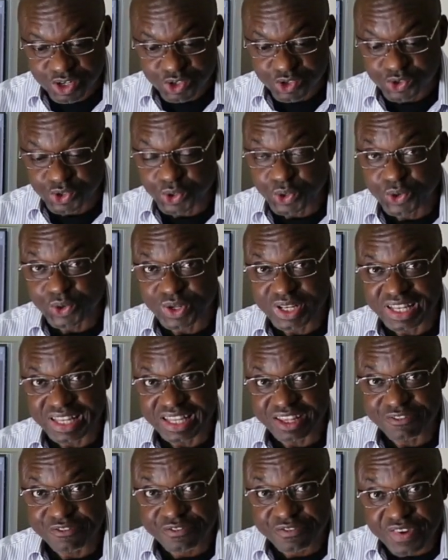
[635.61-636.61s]
so
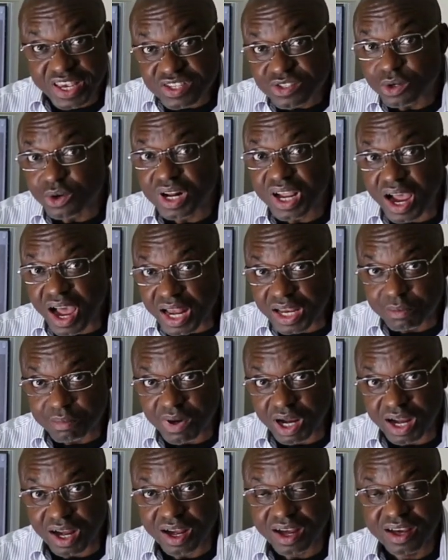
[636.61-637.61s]
the vessel
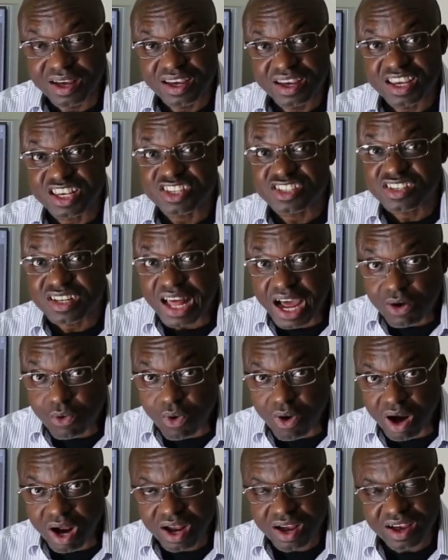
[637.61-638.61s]
caliber is
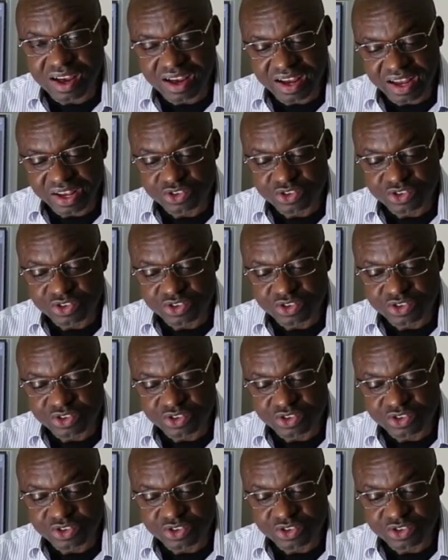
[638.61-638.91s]
narrower,